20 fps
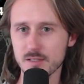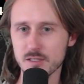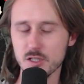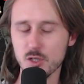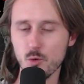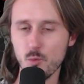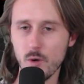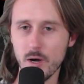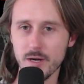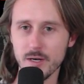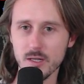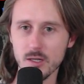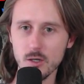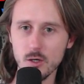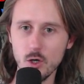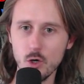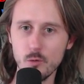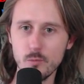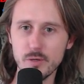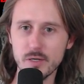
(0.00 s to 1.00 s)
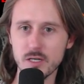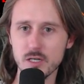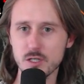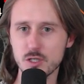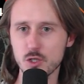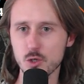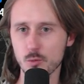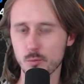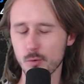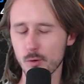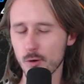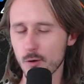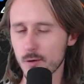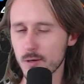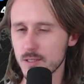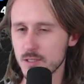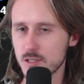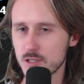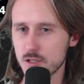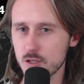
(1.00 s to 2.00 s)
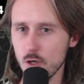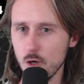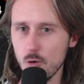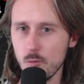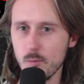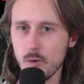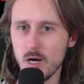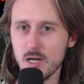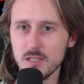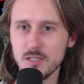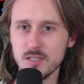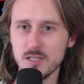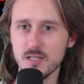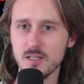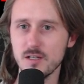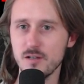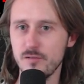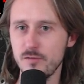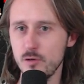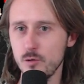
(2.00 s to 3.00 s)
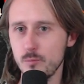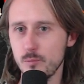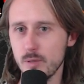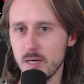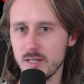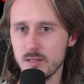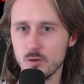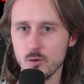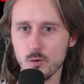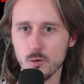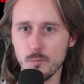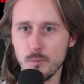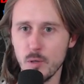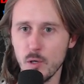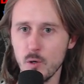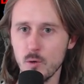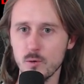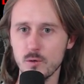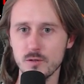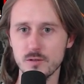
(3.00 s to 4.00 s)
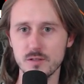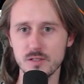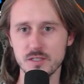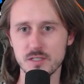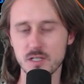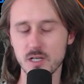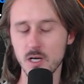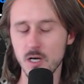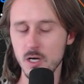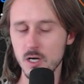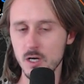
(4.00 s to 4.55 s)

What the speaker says: is quite low because you're blocking so much that if you bet, your opponent is